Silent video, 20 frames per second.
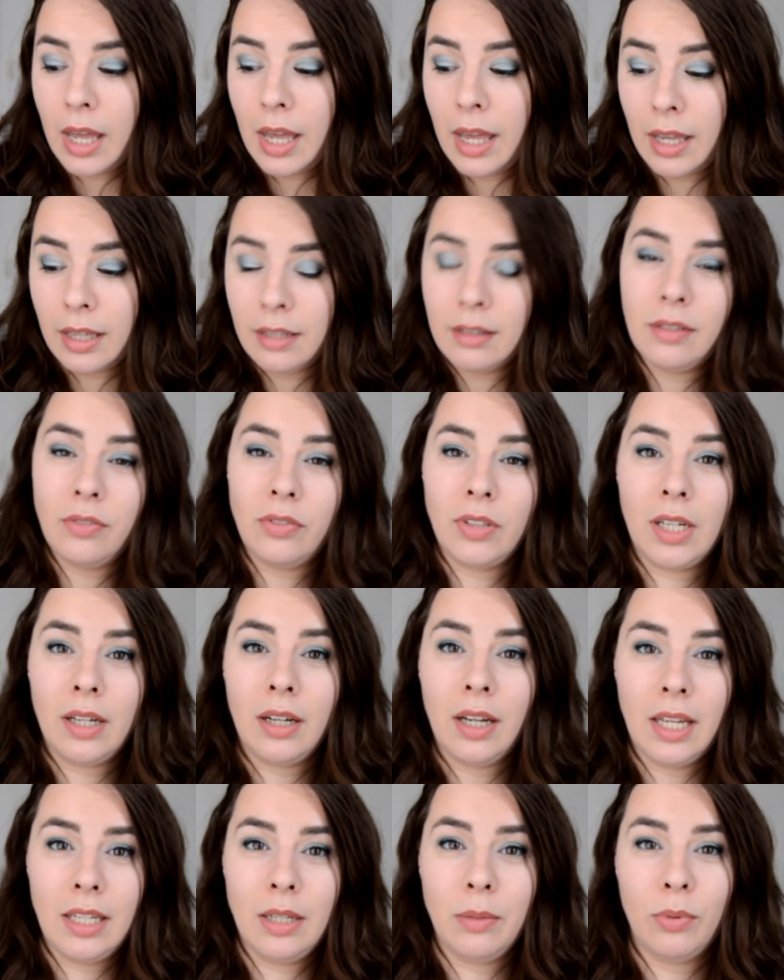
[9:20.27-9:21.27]
And if
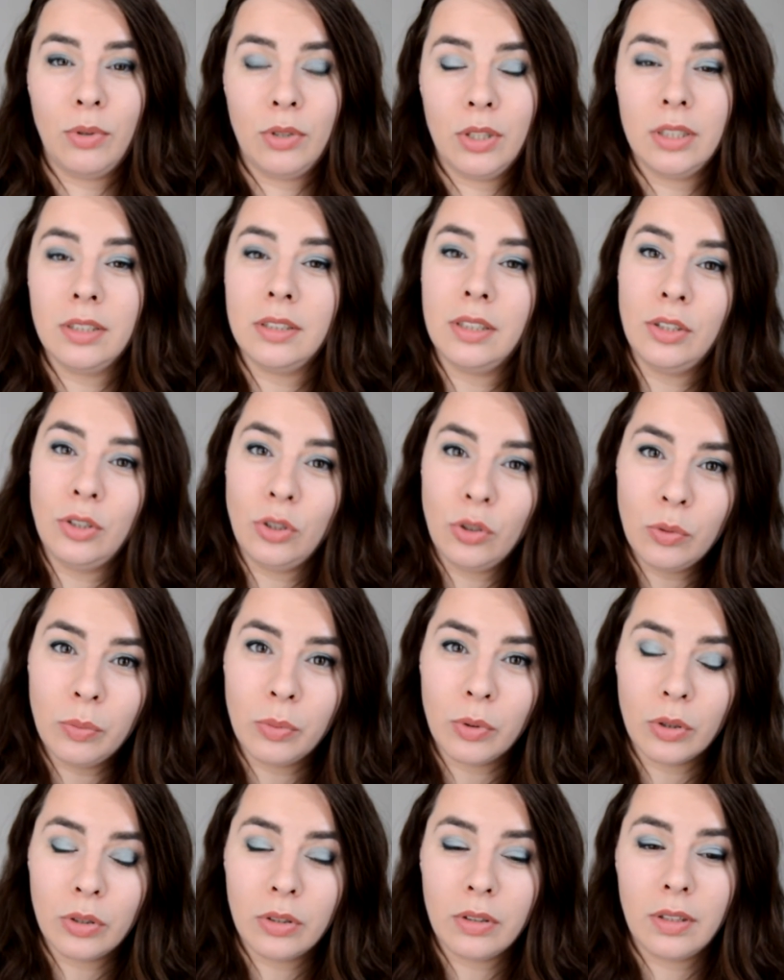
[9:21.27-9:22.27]
there are any products that you
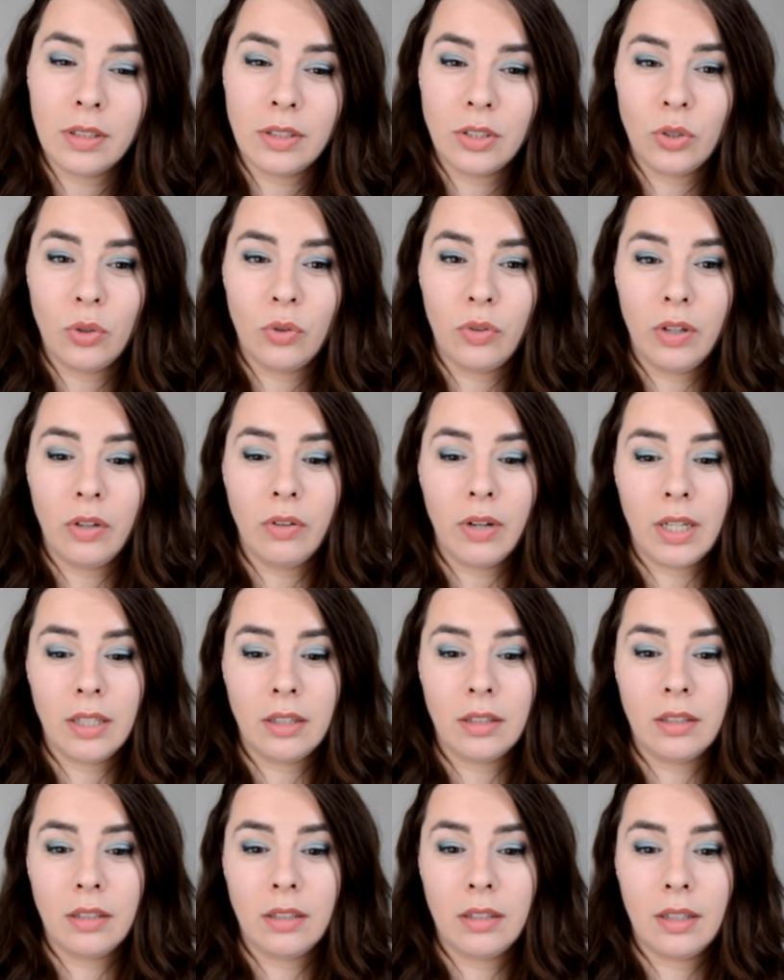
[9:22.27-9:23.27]
bought that you
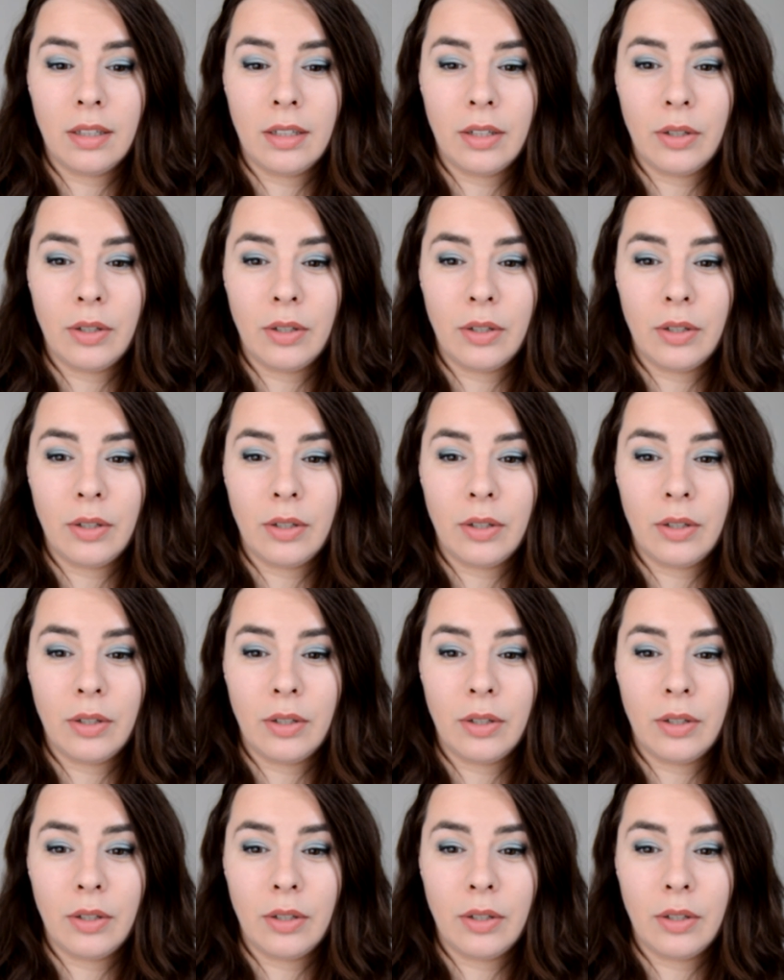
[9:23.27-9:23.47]
regret